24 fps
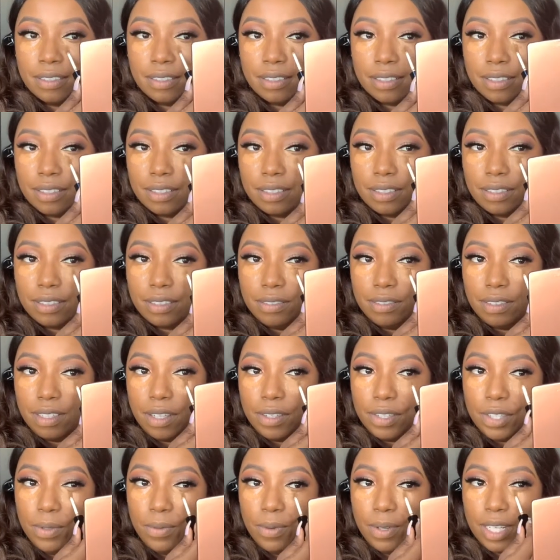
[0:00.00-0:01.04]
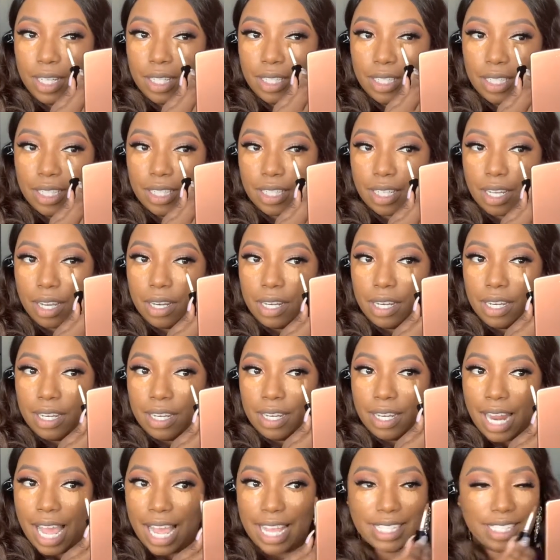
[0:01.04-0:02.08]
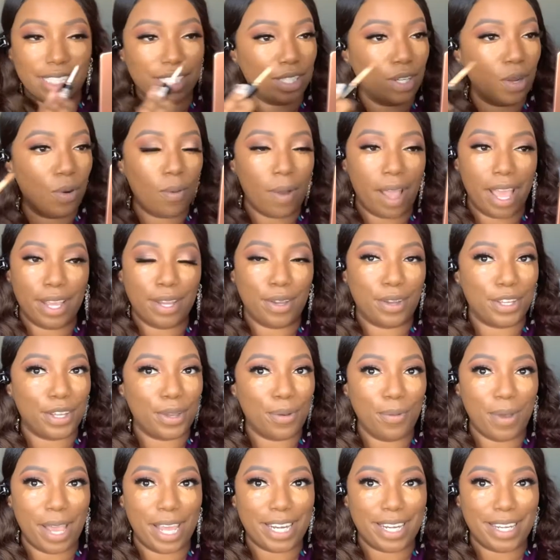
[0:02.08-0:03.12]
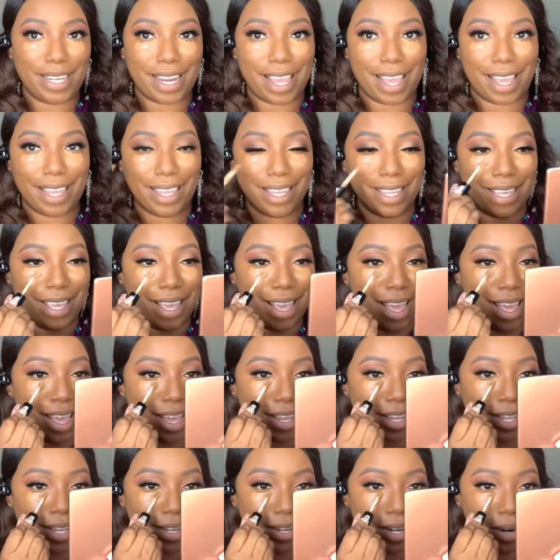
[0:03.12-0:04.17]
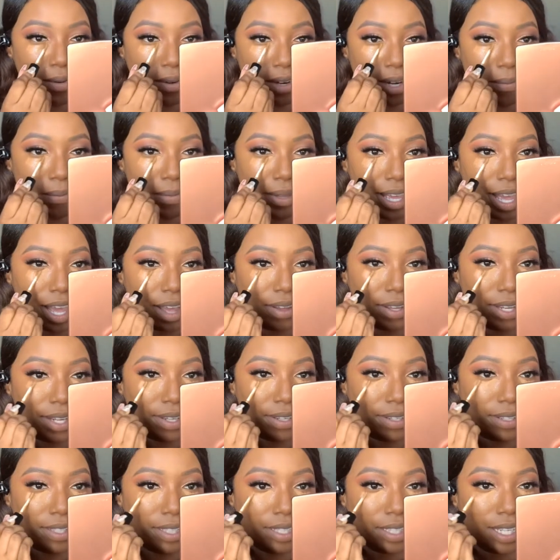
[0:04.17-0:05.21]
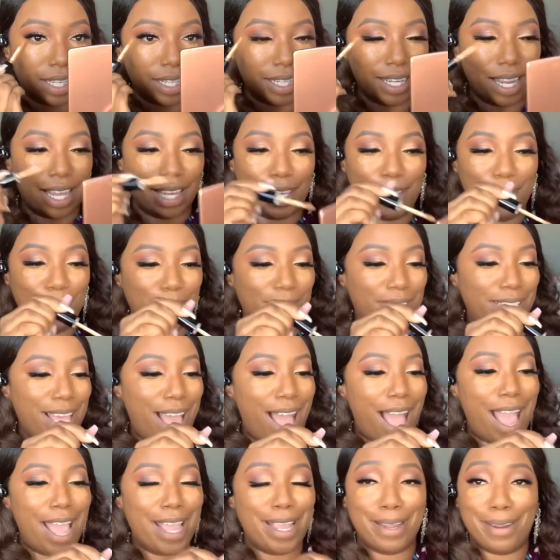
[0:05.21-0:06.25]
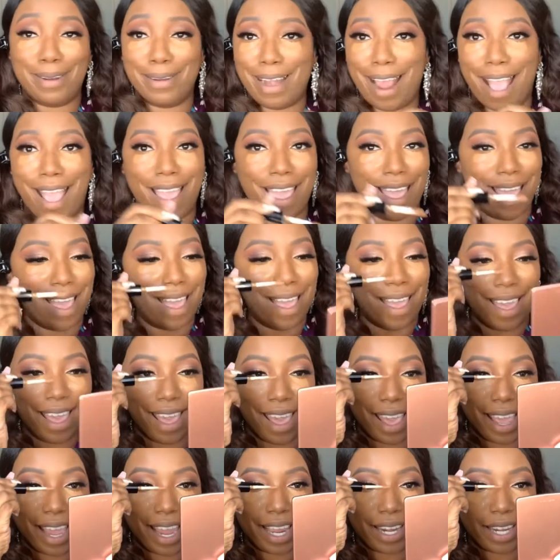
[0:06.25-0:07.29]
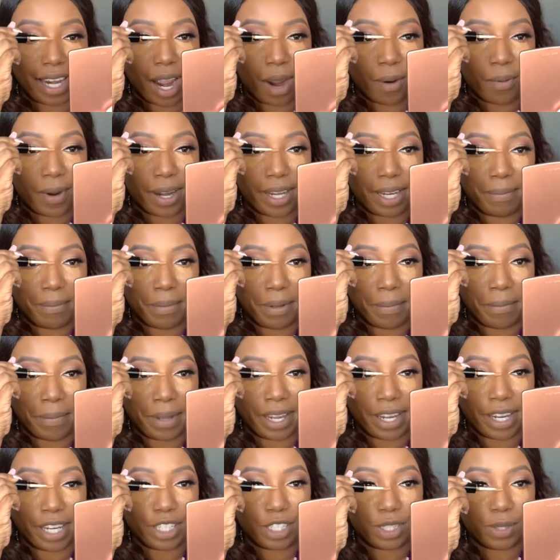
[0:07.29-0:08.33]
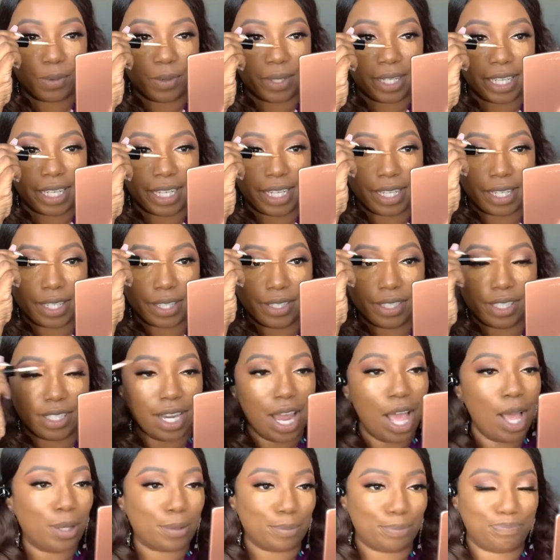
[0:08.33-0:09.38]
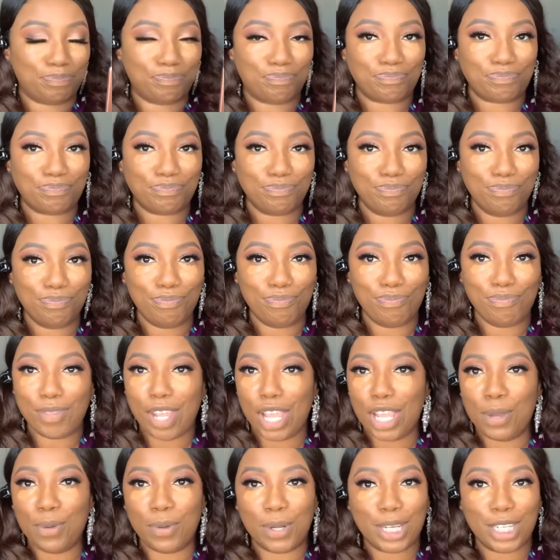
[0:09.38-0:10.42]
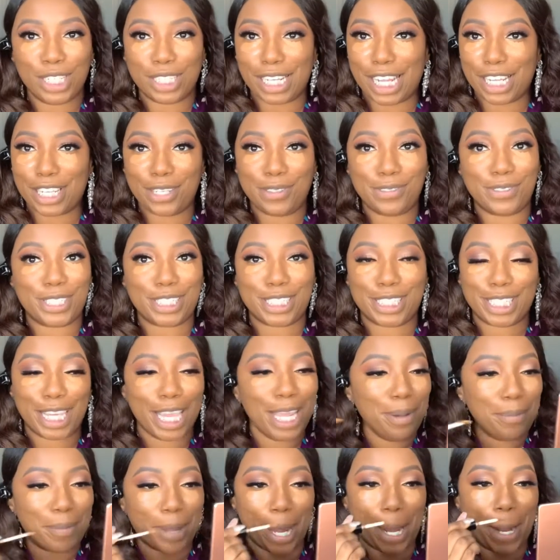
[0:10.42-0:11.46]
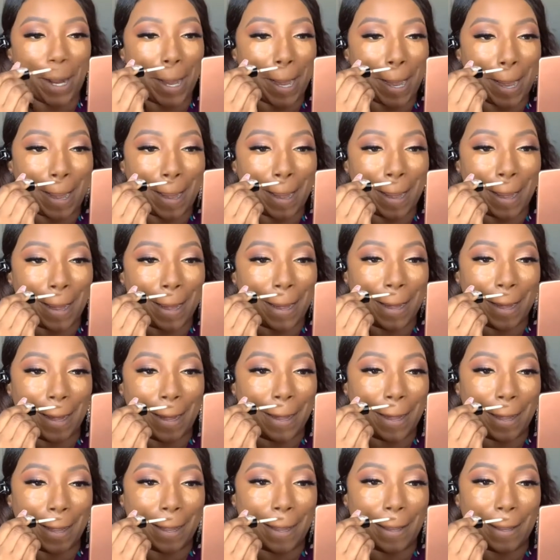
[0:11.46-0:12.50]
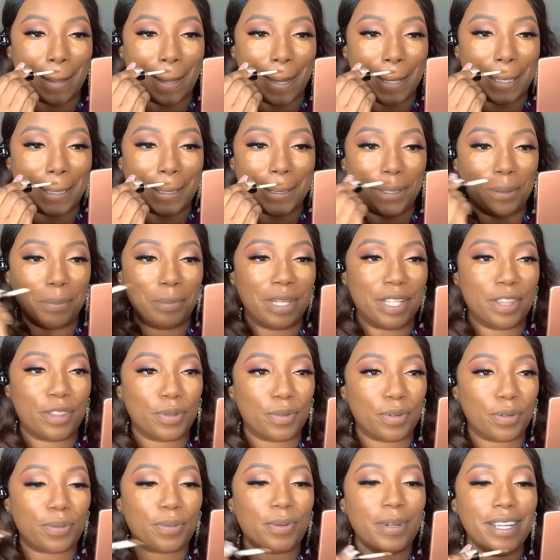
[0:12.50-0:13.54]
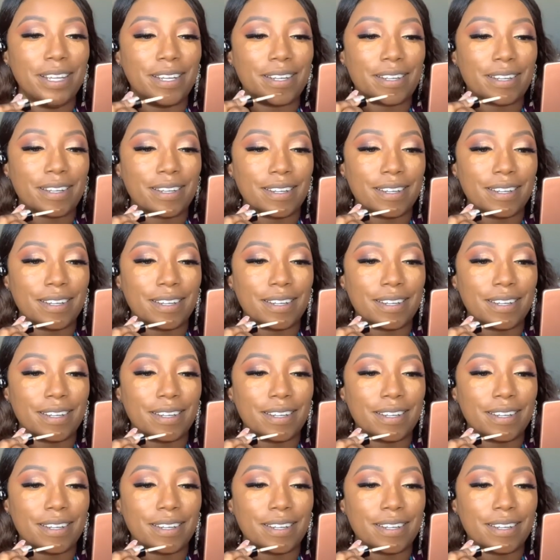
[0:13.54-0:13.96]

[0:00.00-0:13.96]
Because you know, you wanna look nice and awake on your wedding day. You don't wanna be out here looking like you're tired and already been married 20 years. No, you wanna look like you just get married. Now that you've been through the ringer.